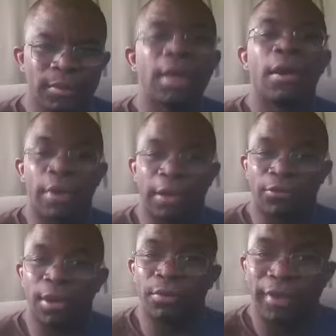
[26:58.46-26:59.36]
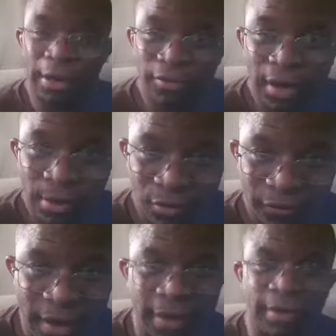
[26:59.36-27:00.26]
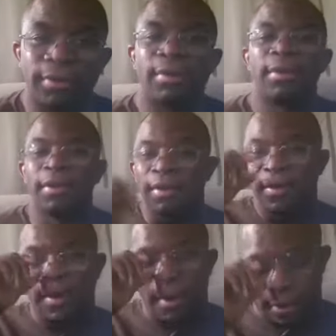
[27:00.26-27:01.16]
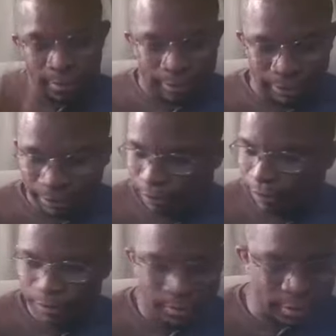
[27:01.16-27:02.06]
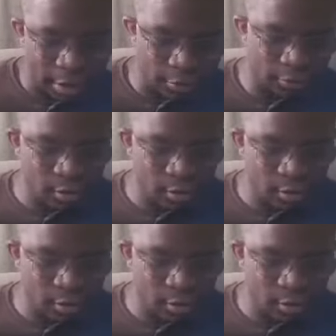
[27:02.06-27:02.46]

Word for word: Okay, so I was actually able to find it. Um, here's the